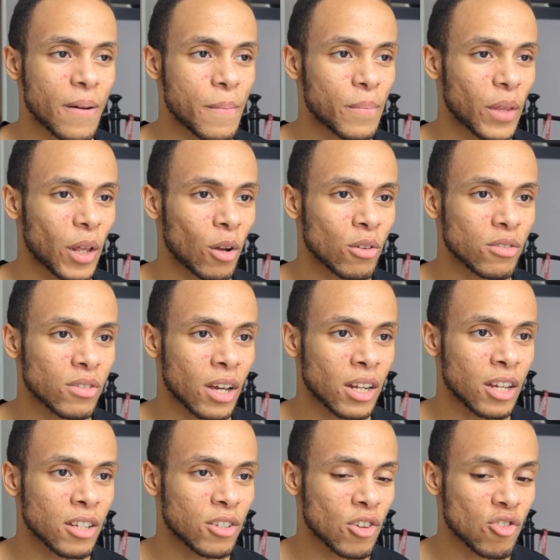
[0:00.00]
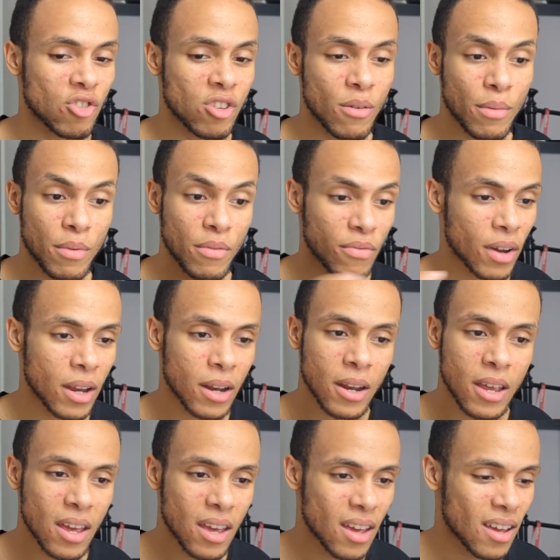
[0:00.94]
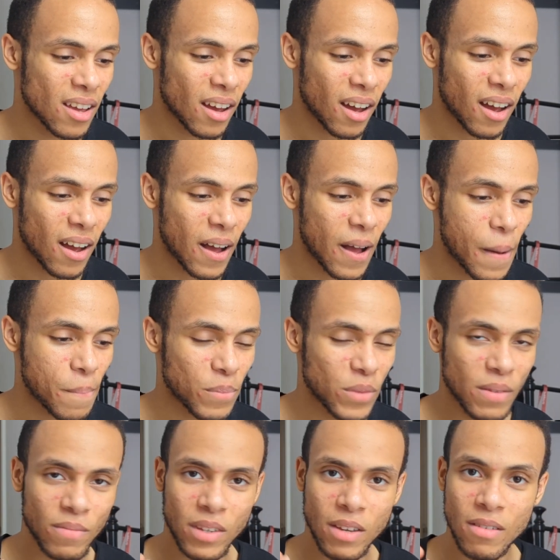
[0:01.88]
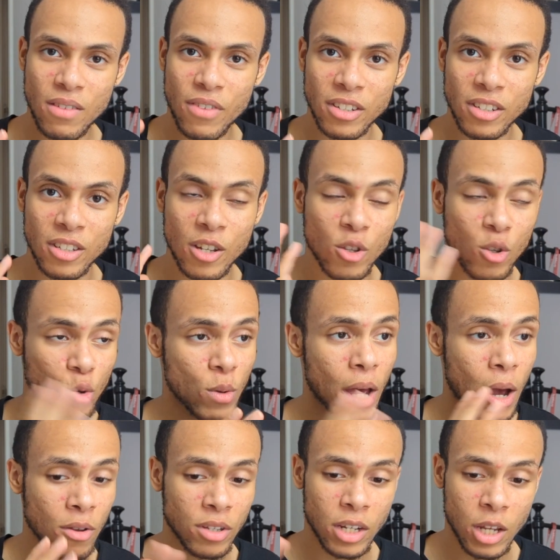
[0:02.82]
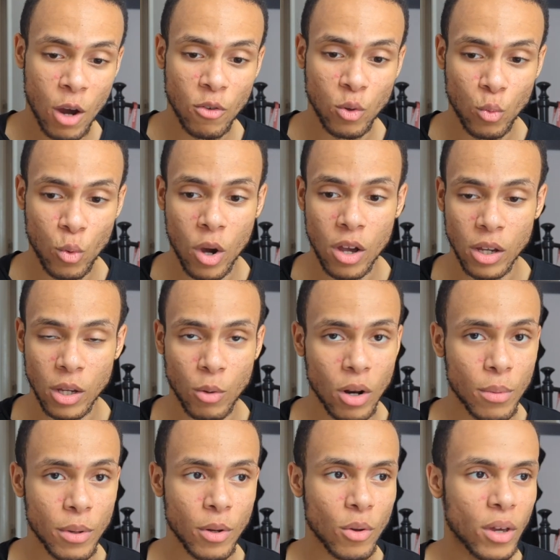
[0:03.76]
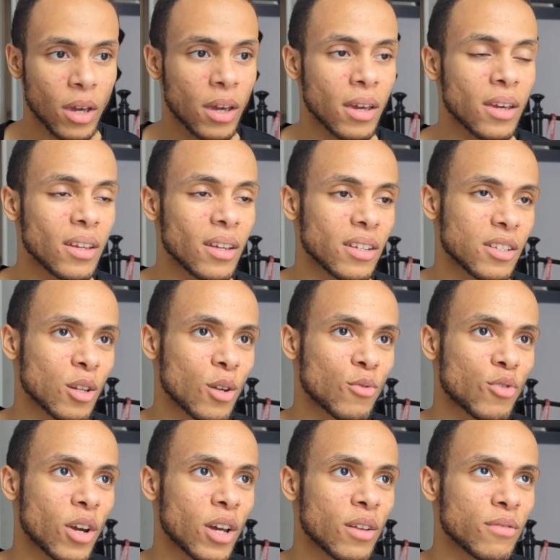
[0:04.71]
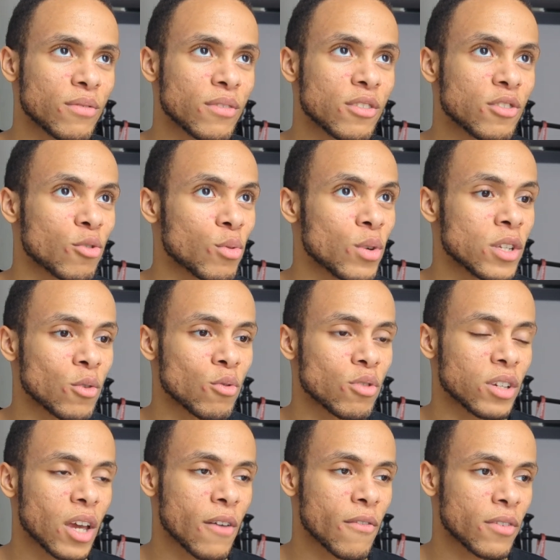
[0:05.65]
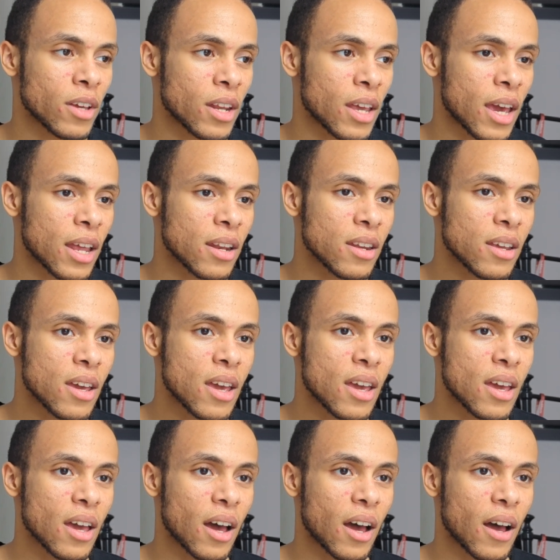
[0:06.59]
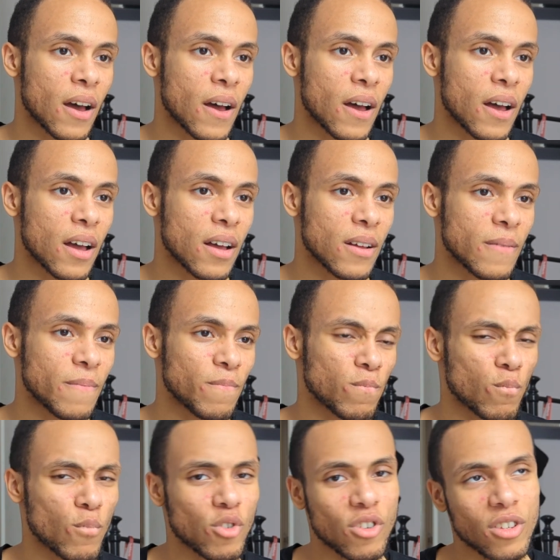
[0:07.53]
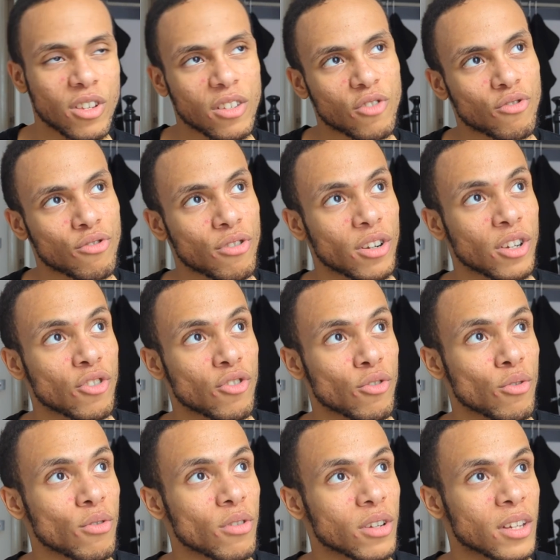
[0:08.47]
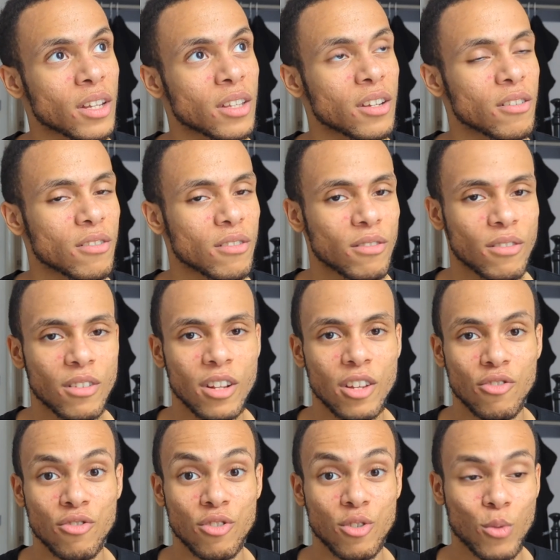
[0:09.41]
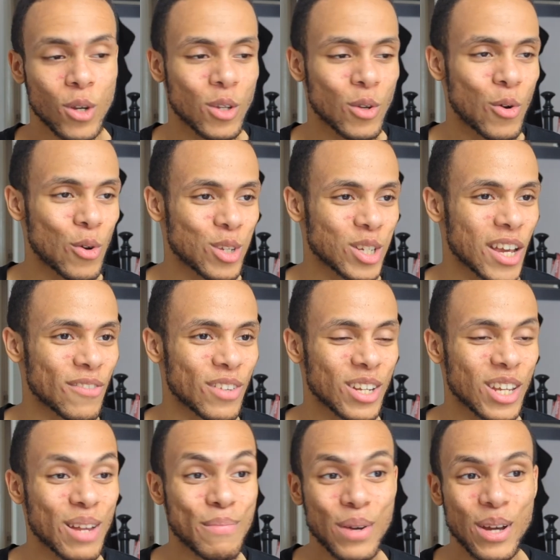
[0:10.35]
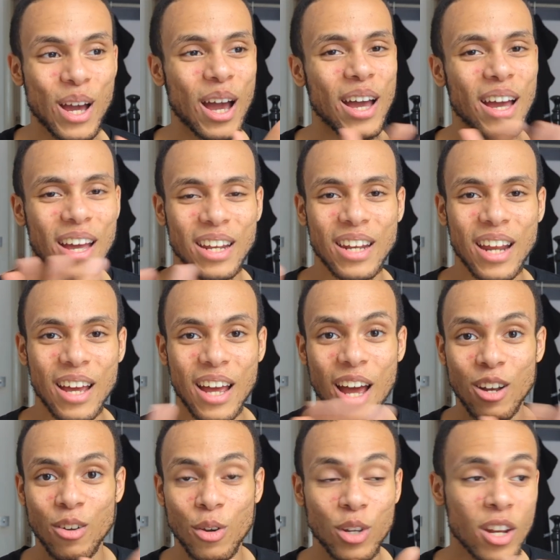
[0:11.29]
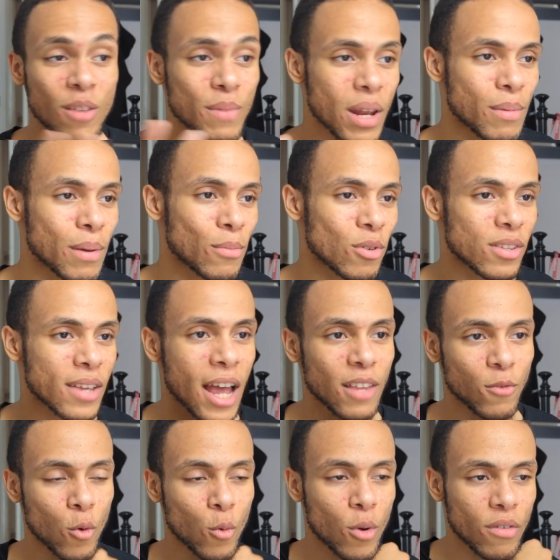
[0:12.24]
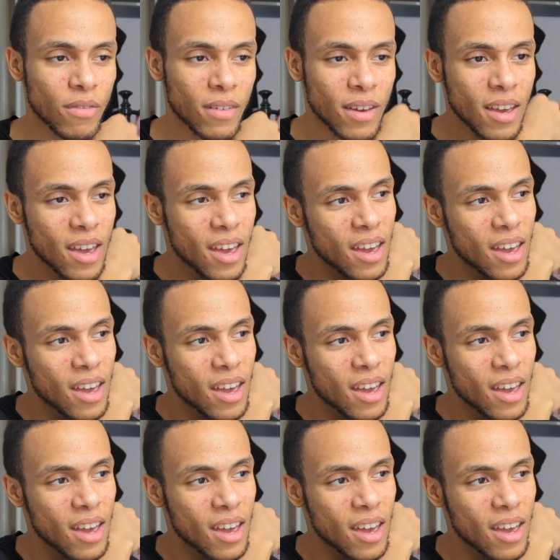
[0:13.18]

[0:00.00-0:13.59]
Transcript: Alongside internship, it'll be fine. Uh, Even if I just did 2 hours a day after work, it would have been okay instead of trying to squeeze it all together near the end. Which isn't strictly true because I didn't literally squeeze it all together near the end, but I don't know, could have been a bit more tactful with it.